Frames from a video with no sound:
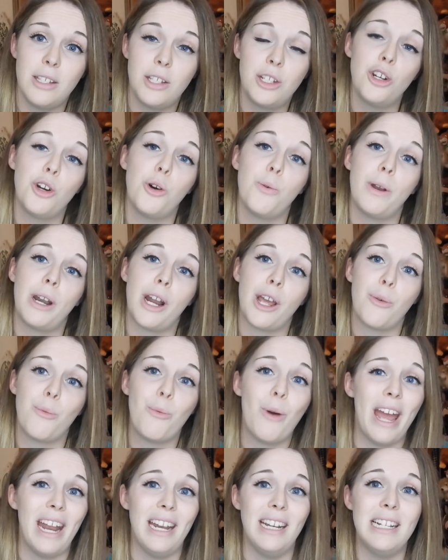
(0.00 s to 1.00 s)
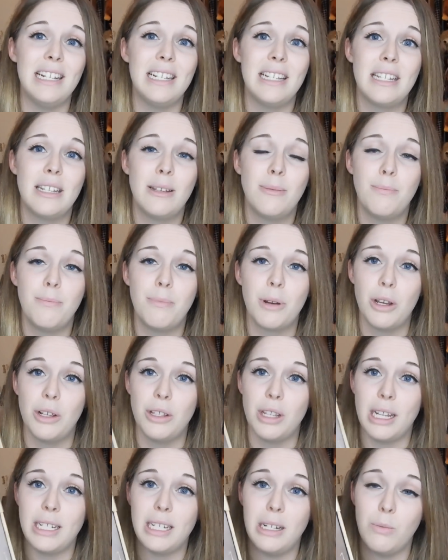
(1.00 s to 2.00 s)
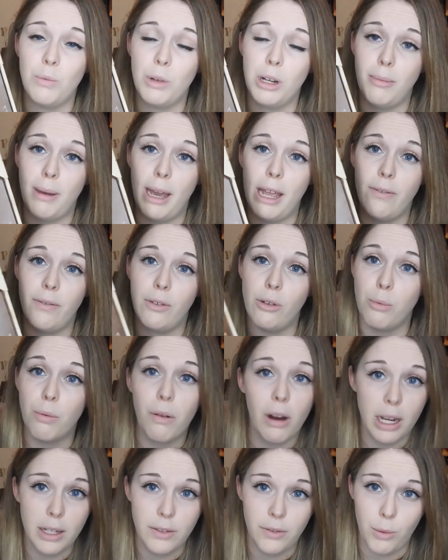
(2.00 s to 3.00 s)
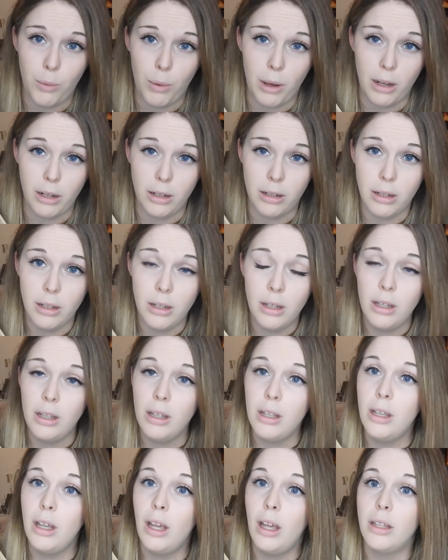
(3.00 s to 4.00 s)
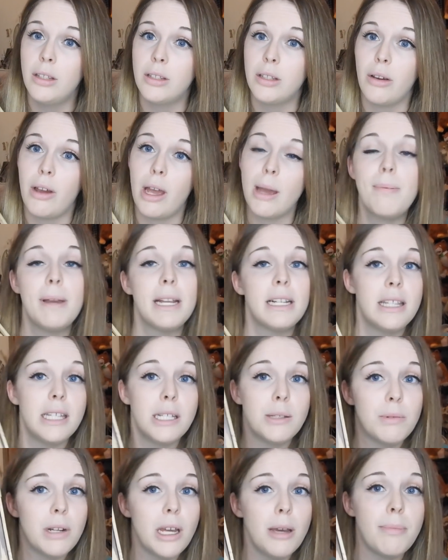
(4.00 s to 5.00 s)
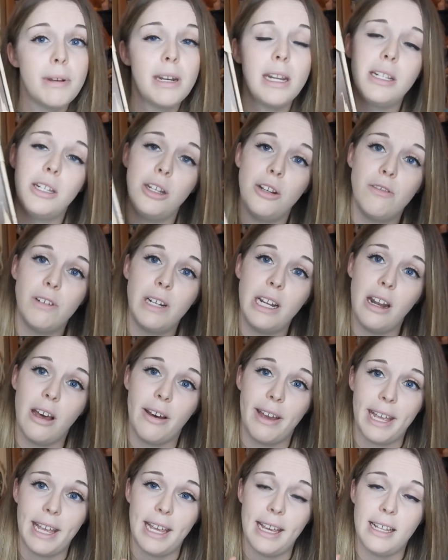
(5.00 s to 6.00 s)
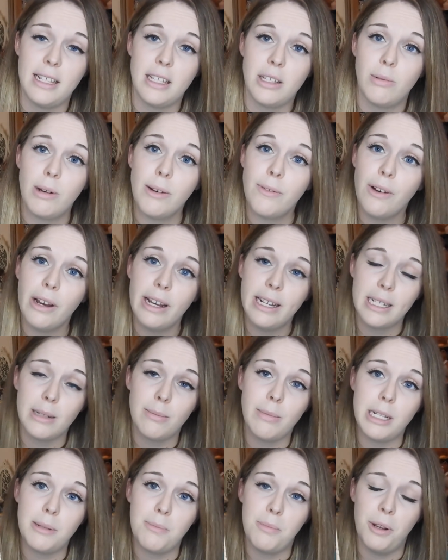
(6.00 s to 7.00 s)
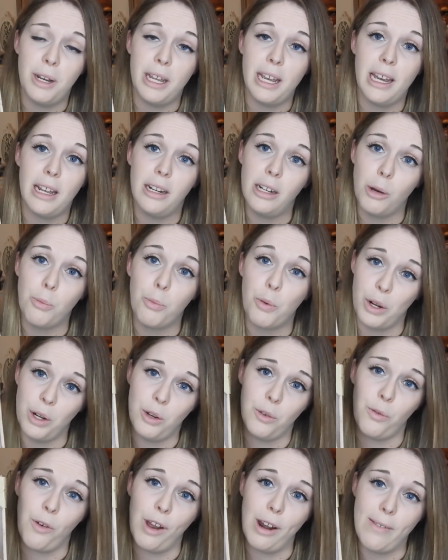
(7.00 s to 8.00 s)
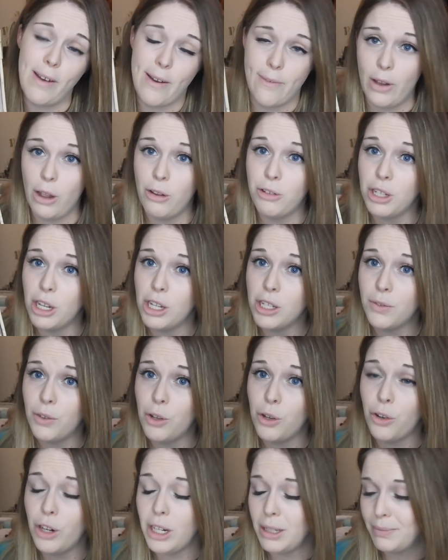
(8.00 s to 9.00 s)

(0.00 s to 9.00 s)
the store when I went, because I didn't want to pay full price for one. So I picked this one up, and I do really like it, so I'll find somewhere to put it and I'll print off one of our photos for